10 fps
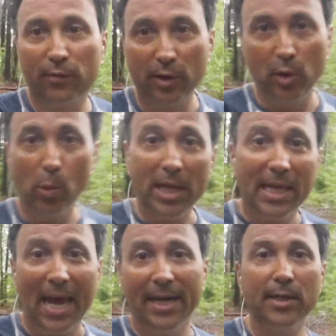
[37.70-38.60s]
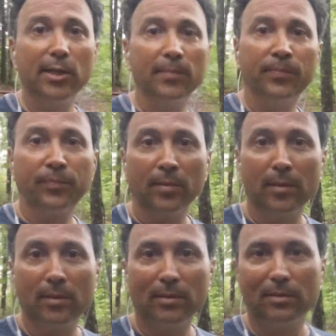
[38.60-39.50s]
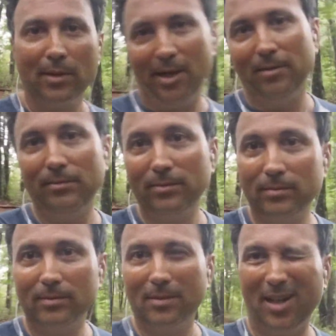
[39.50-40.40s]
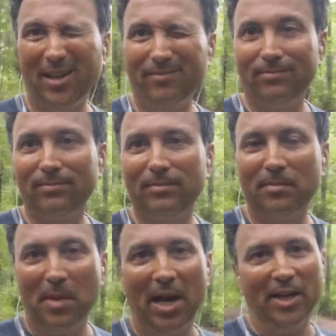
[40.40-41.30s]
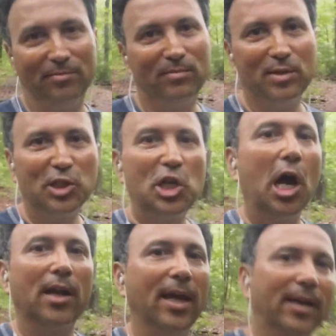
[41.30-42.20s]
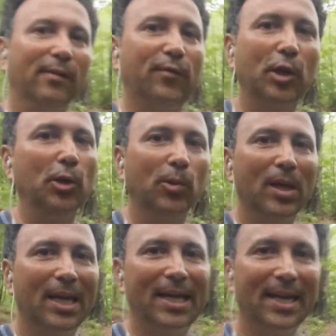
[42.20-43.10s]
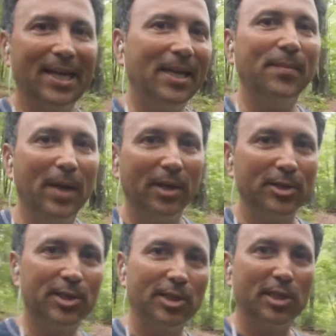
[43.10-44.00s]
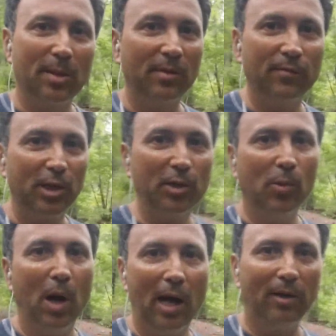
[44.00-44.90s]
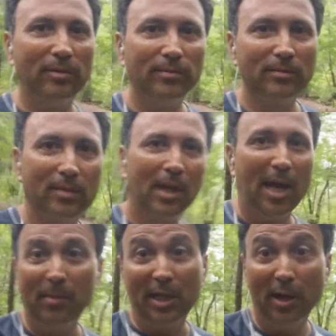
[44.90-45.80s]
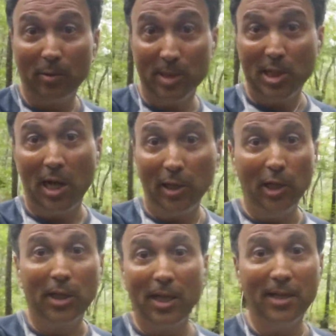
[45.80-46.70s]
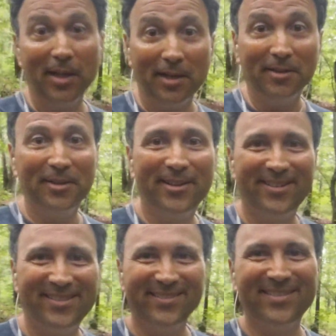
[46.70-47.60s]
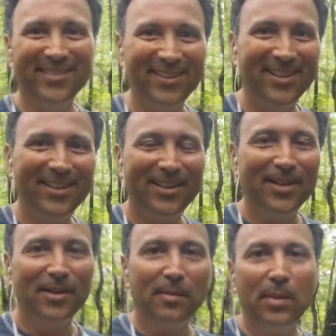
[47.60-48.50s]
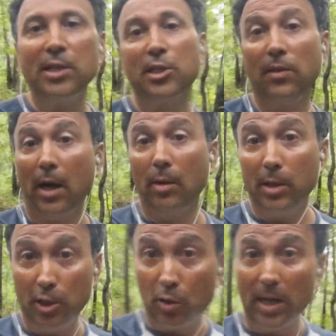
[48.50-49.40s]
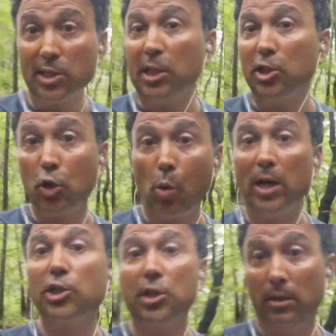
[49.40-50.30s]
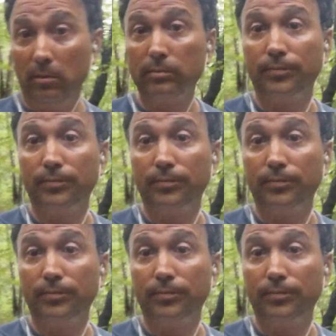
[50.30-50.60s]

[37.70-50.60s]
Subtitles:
for the weekend. Now, I might have snuck in a few emails to some of you while Abigail was not looking and mentioned that I would address each question.